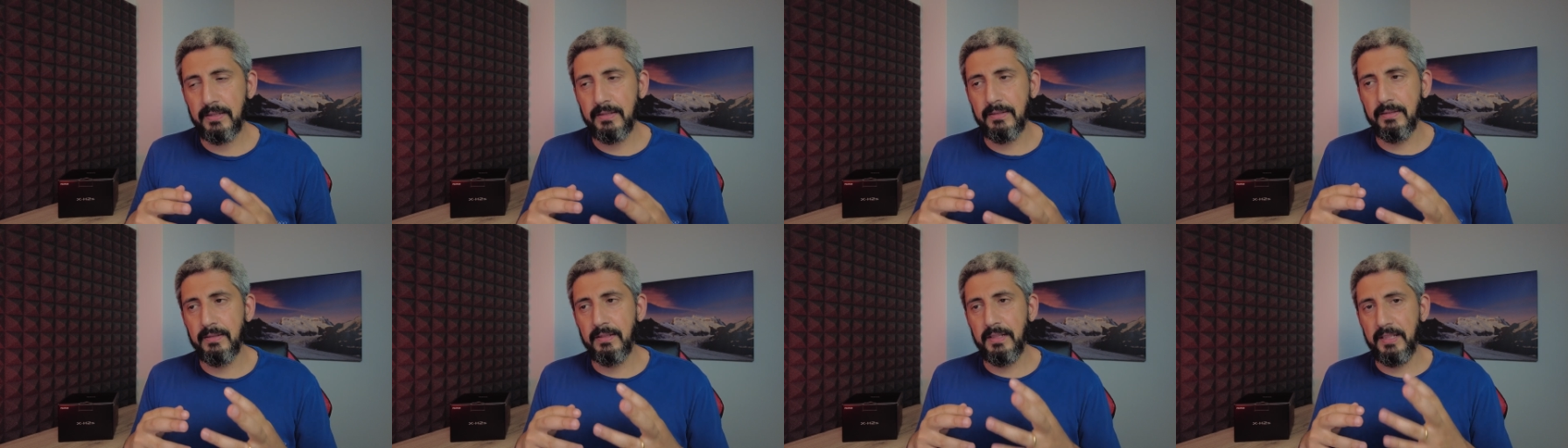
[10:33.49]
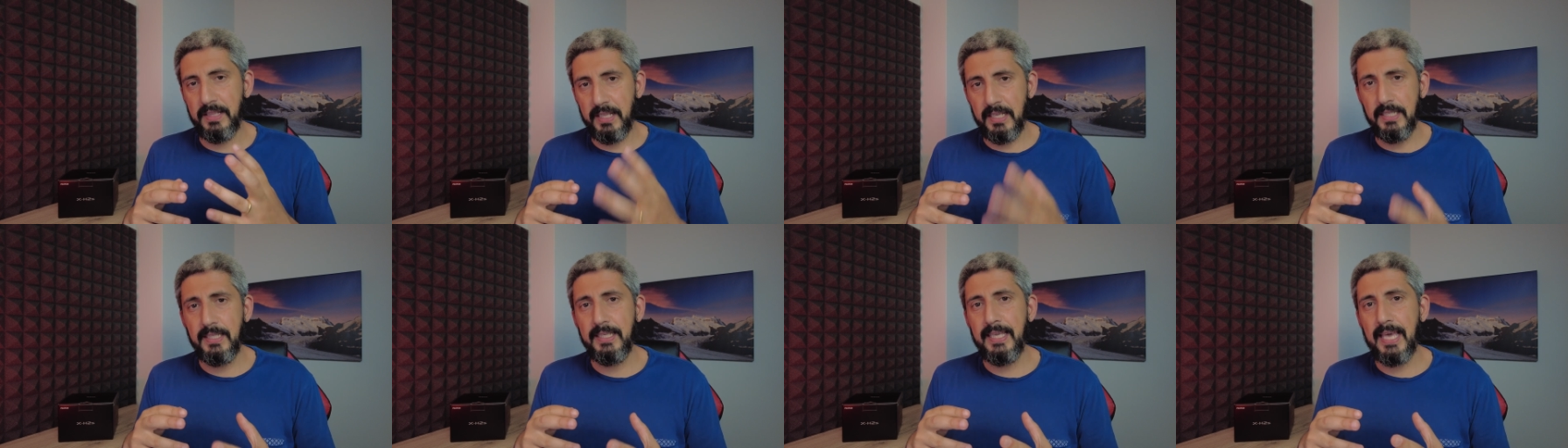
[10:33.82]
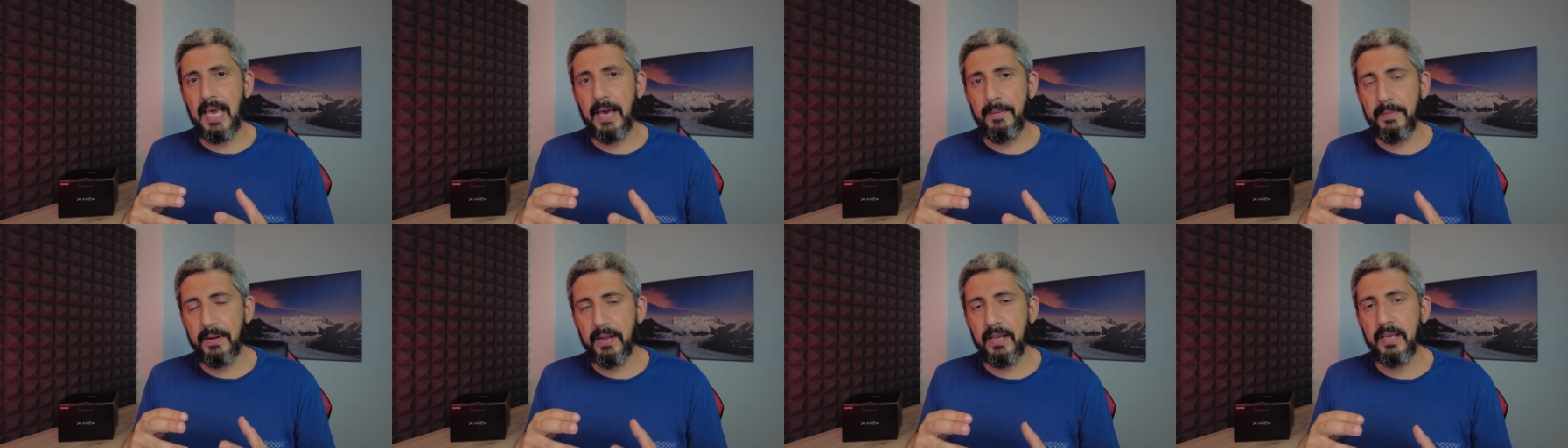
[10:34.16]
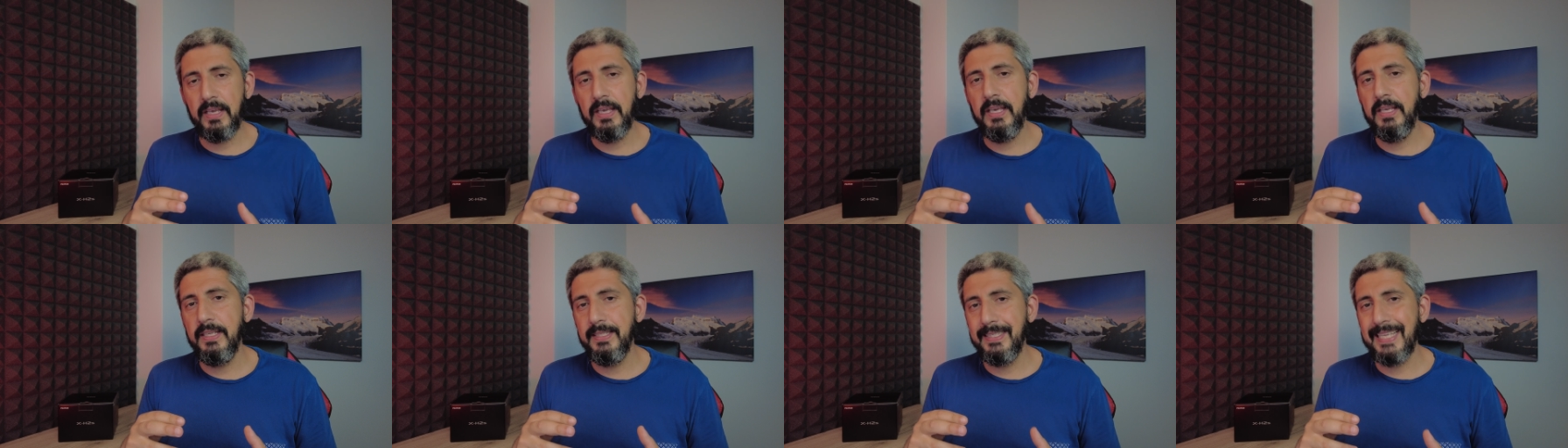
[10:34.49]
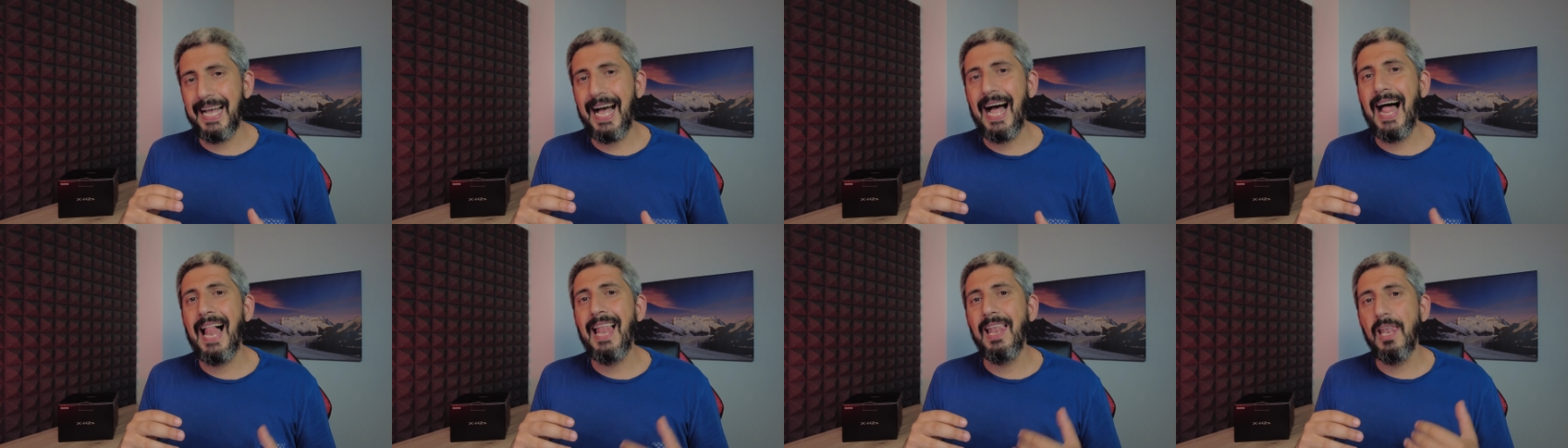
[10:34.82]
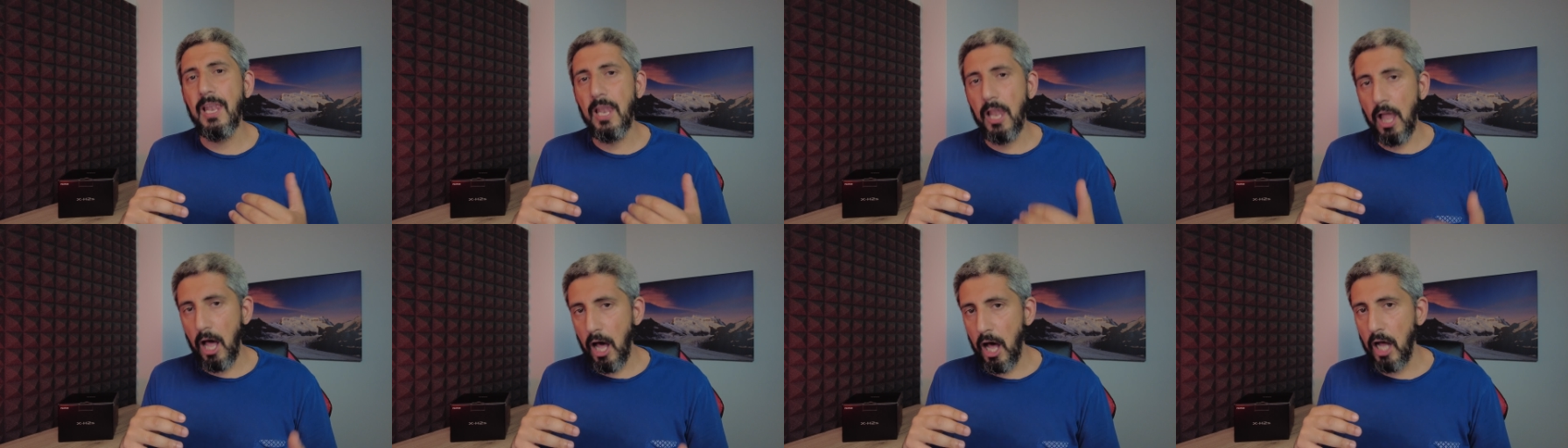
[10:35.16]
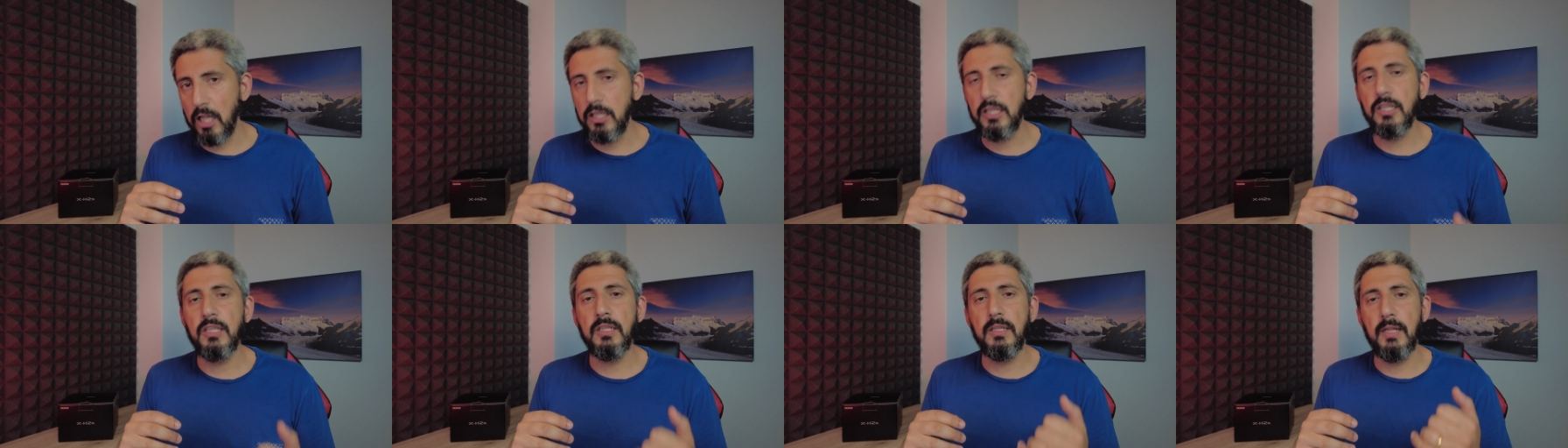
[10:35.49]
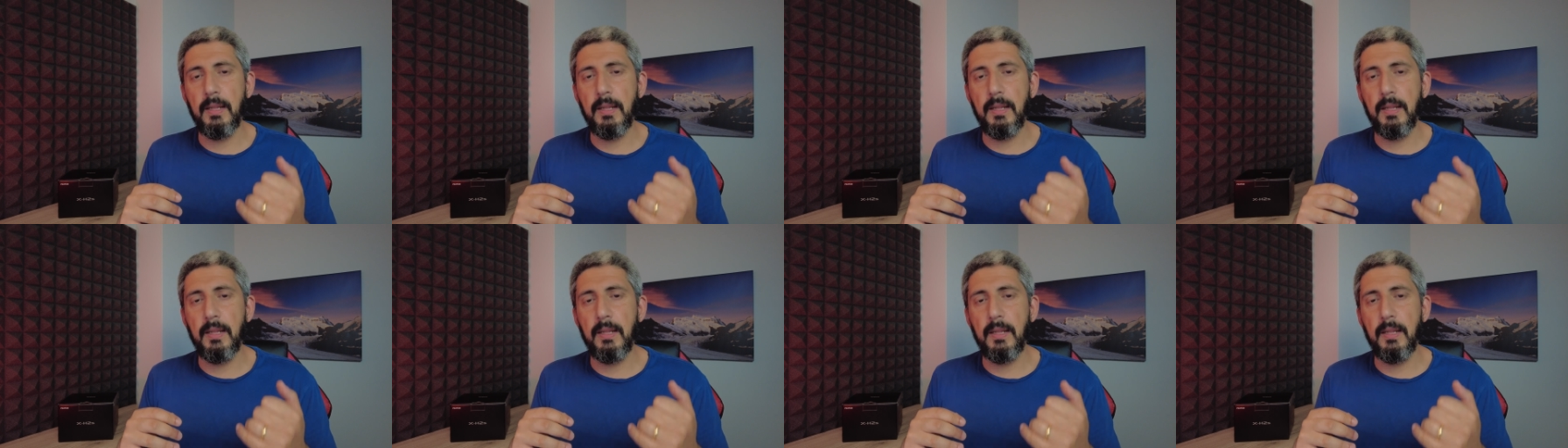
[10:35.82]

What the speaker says: this camera is a lot